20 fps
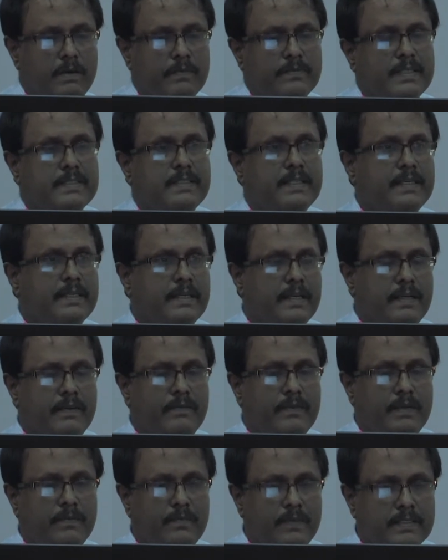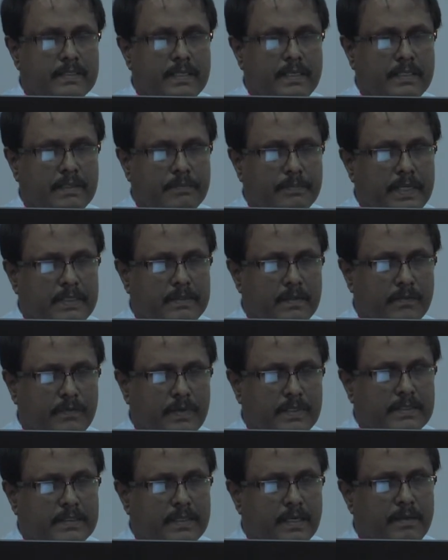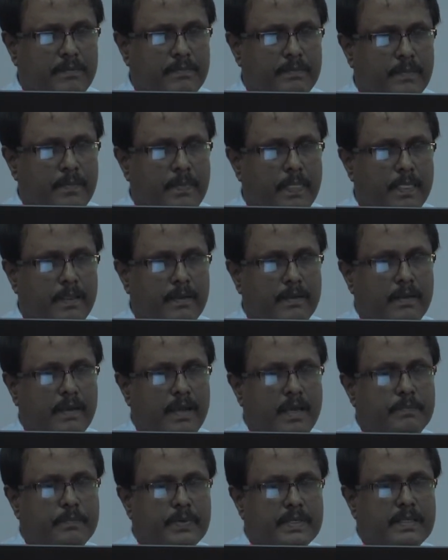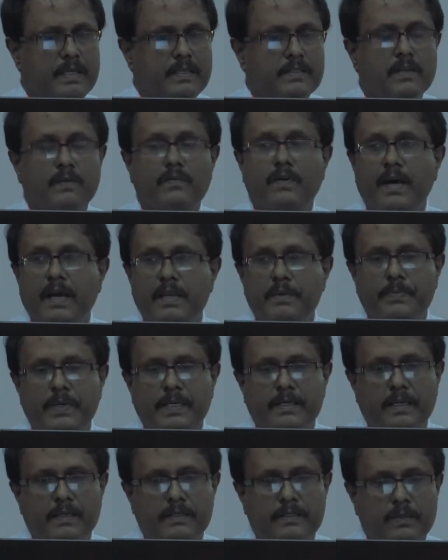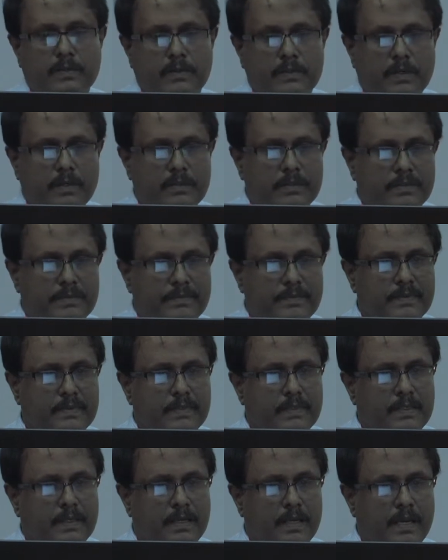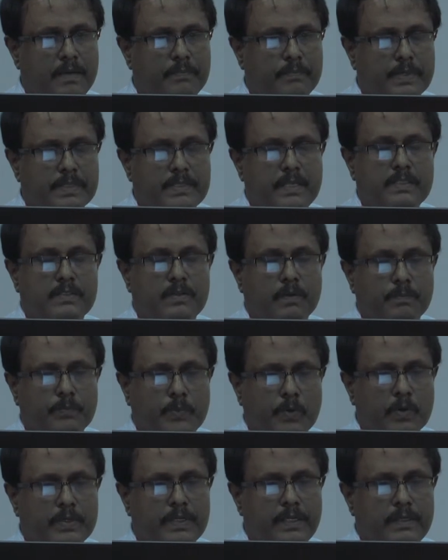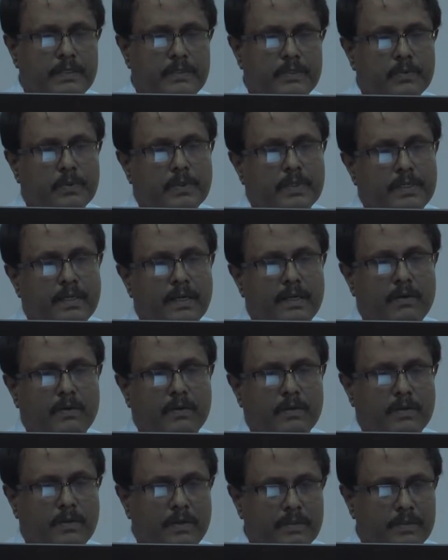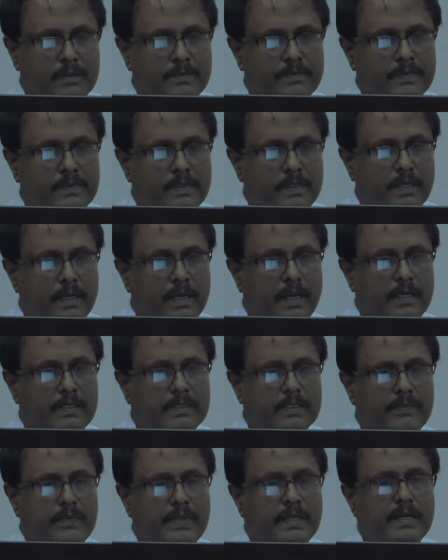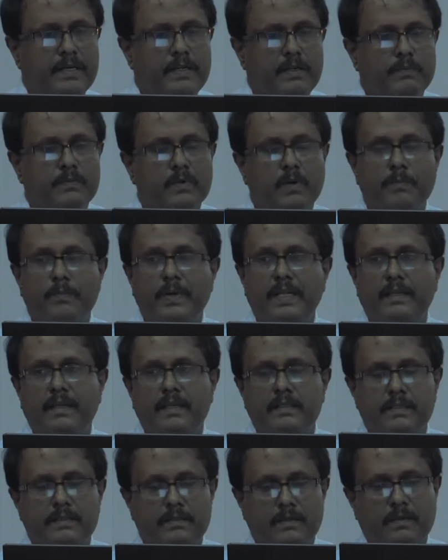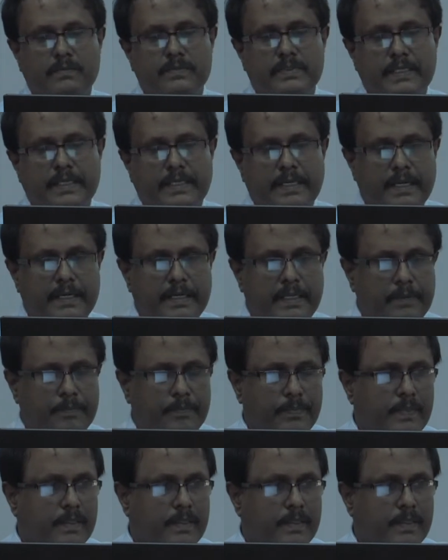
of the CKD when we see the patient first time, and presence of hypertension or not, and presence of proteinuria or not, and severity of complication of CKD.